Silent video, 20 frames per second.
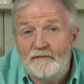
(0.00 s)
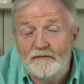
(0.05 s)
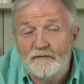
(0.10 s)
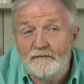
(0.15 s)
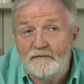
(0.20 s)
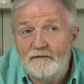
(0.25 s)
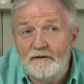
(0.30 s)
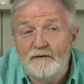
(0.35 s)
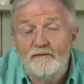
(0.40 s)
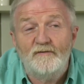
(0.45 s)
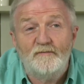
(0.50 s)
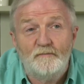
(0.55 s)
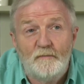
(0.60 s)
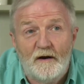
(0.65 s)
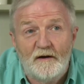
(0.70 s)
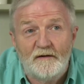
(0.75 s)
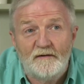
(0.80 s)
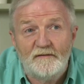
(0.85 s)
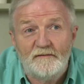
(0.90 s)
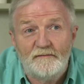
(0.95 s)
there are no
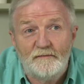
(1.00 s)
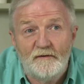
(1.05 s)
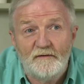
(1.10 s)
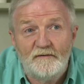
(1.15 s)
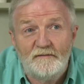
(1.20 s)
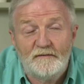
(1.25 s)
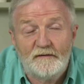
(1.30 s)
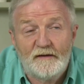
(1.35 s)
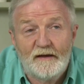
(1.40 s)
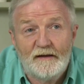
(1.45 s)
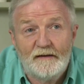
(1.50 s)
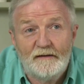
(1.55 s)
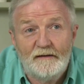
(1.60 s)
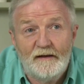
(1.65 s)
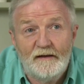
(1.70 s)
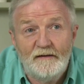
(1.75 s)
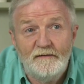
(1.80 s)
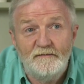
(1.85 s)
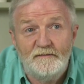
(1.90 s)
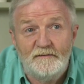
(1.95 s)
spiders which can
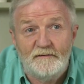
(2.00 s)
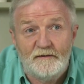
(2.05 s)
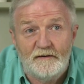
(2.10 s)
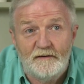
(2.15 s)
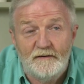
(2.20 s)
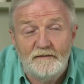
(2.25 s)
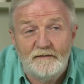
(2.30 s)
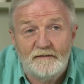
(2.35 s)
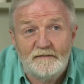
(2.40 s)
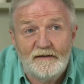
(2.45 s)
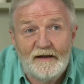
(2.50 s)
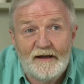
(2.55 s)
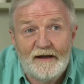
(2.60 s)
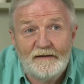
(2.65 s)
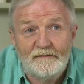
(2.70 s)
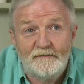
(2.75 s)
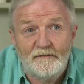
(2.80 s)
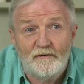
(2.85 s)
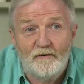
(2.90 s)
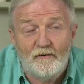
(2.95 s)
injure you
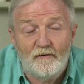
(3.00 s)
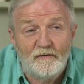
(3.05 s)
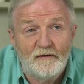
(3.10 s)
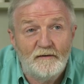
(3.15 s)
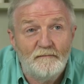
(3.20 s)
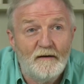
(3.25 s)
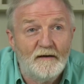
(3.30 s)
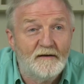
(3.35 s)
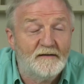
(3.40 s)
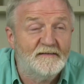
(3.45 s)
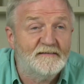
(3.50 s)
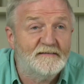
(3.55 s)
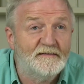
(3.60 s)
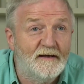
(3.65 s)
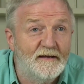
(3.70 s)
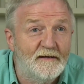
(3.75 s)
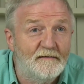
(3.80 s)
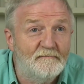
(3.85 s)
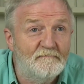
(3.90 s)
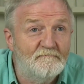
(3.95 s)
at all. You might get a
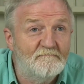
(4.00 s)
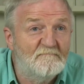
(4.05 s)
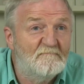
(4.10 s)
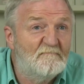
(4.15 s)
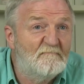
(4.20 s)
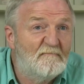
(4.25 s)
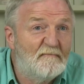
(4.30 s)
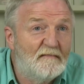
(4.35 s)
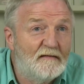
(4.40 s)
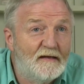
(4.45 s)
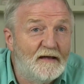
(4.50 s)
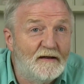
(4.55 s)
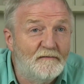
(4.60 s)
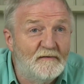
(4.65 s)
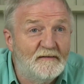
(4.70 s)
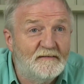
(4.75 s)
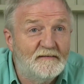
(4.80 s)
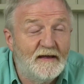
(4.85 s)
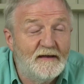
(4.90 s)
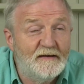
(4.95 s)
slight
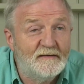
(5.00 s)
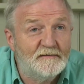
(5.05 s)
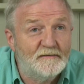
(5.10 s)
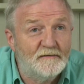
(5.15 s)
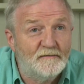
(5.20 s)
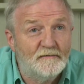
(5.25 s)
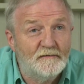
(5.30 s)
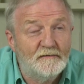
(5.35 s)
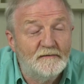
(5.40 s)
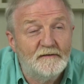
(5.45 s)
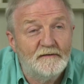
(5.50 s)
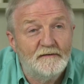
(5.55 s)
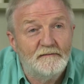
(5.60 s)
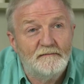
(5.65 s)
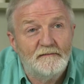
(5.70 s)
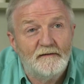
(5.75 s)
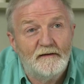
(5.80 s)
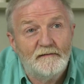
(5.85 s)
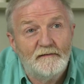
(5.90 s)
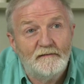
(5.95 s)
irritation or
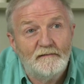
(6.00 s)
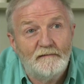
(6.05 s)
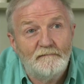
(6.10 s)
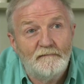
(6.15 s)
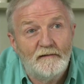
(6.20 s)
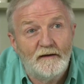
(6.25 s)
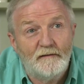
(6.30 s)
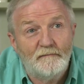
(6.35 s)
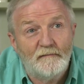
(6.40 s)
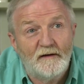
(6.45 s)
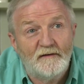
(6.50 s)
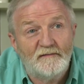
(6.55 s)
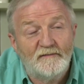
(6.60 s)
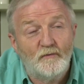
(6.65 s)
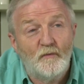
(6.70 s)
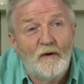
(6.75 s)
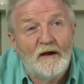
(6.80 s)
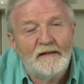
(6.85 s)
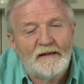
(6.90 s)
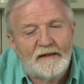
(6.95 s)
a
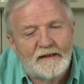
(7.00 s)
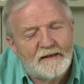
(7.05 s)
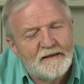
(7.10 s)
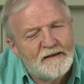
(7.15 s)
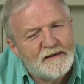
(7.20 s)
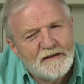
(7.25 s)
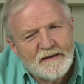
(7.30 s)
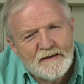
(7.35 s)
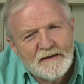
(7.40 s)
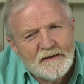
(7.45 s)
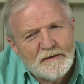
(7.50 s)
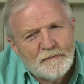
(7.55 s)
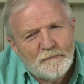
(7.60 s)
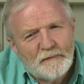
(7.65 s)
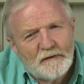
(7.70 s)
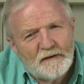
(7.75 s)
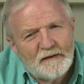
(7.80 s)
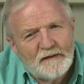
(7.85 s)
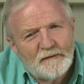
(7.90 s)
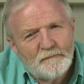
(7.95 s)
swelling,
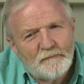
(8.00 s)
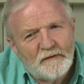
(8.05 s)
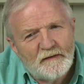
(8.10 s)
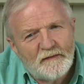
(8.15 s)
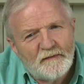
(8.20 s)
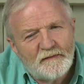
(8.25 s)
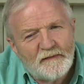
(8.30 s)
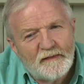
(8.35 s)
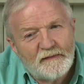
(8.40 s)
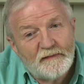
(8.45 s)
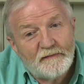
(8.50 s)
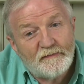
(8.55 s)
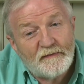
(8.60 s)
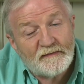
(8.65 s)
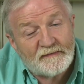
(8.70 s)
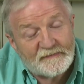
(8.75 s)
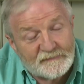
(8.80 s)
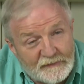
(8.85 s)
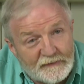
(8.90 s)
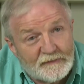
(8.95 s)
but
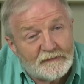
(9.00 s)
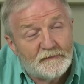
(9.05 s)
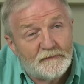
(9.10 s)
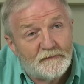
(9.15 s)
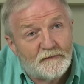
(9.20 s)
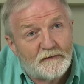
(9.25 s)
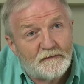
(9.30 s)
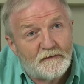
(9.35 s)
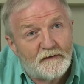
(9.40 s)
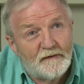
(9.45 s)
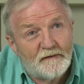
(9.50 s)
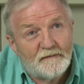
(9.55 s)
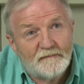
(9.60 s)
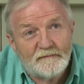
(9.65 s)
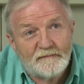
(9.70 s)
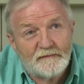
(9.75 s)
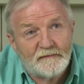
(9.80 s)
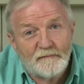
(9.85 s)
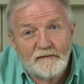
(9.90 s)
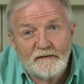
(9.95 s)
still there are
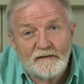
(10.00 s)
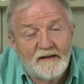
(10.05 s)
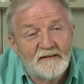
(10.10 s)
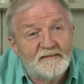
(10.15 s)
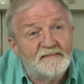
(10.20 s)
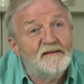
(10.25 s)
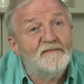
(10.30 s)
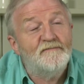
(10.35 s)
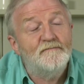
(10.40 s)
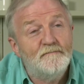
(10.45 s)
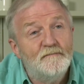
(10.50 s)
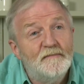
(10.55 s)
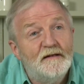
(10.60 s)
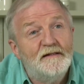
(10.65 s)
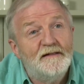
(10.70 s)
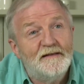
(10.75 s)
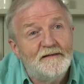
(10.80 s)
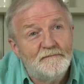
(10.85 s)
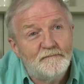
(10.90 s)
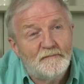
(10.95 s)
something like 7
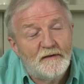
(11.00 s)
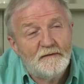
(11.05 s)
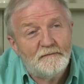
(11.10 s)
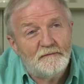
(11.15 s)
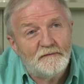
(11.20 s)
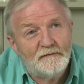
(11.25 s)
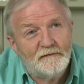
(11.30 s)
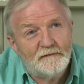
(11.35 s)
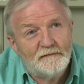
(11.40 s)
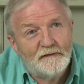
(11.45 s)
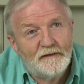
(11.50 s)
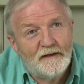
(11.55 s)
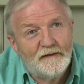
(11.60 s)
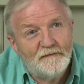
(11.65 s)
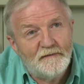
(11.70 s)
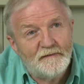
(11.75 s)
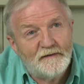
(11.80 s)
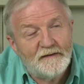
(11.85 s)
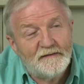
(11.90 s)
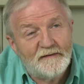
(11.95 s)
million people in
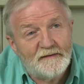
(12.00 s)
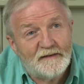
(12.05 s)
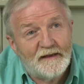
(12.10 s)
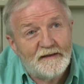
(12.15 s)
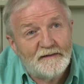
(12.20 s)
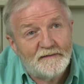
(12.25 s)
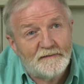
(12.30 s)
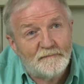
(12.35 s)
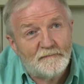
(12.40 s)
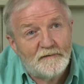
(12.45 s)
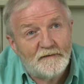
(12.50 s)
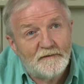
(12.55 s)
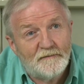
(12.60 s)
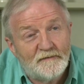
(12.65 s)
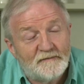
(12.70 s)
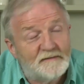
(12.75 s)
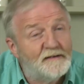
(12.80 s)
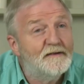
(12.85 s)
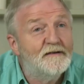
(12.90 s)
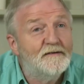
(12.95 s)
the United Kingdom who
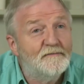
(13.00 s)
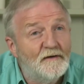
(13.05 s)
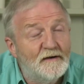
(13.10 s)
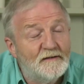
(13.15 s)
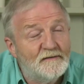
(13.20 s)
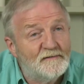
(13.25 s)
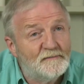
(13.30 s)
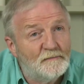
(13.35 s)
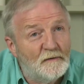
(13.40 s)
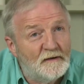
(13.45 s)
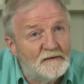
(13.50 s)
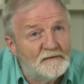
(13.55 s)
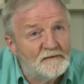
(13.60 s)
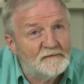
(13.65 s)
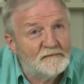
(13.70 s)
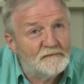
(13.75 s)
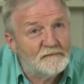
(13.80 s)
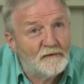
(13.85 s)
are terrified of spiders